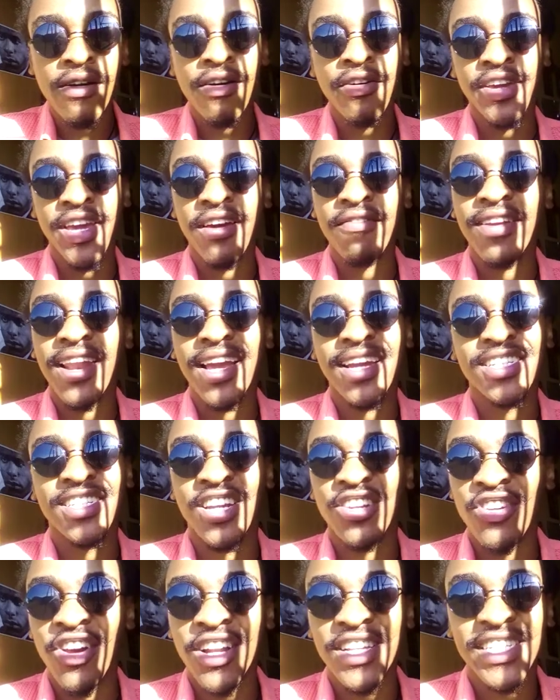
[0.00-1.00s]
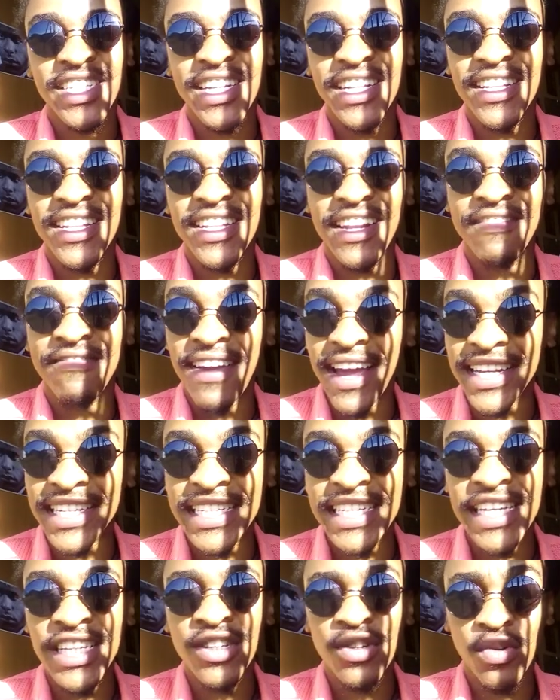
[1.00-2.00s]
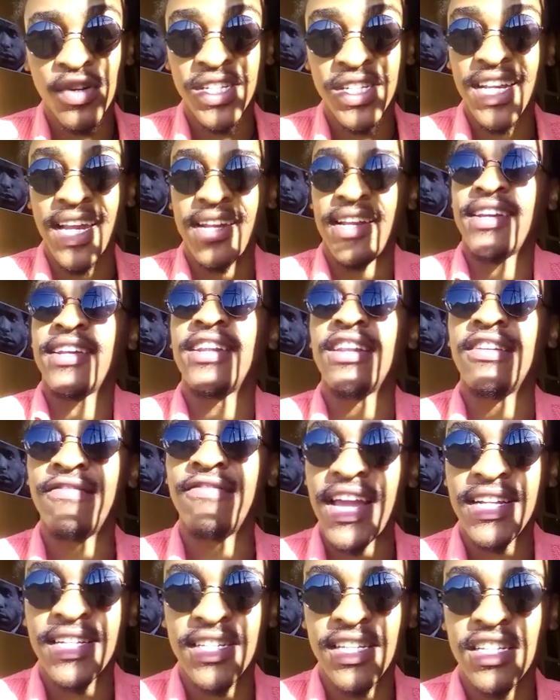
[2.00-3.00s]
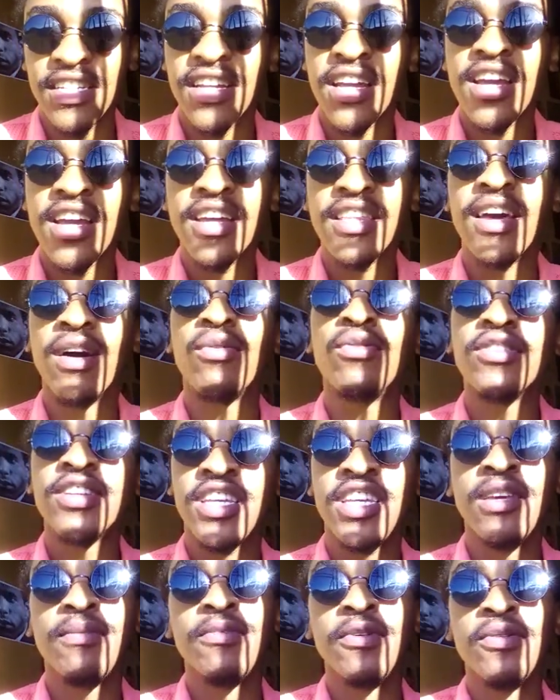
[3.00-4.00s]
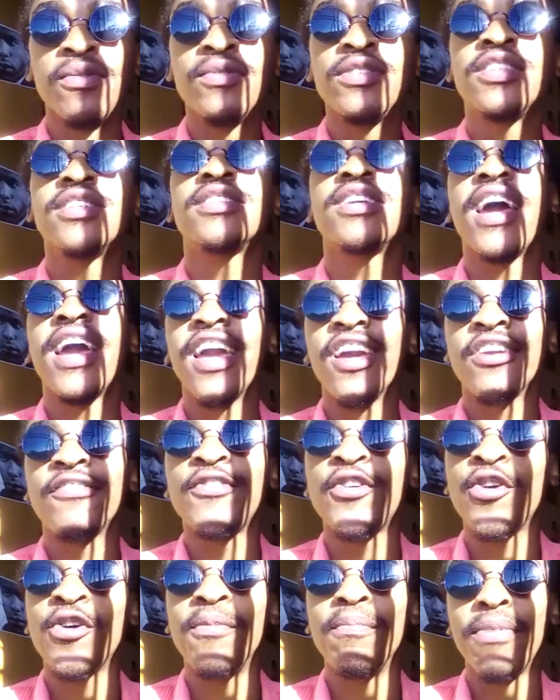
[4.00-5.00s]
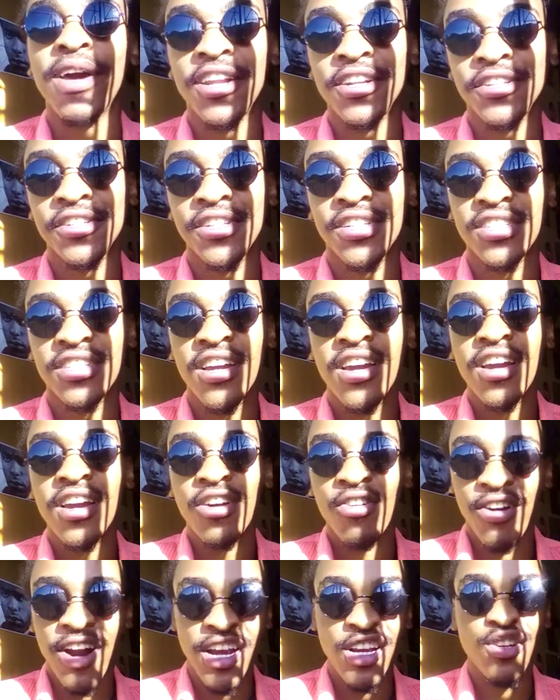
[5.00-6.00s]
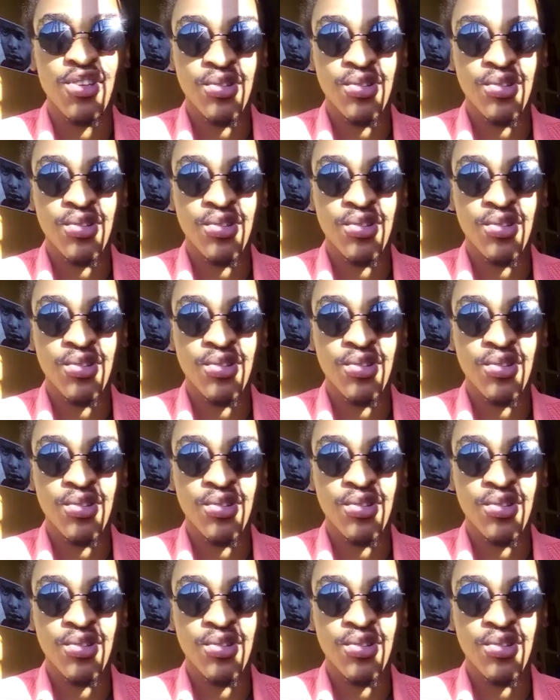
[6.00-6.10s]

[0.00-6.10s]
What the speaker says: or you have like a technological advantage or a technical advantage that will keep you just ahead of your competitors, right?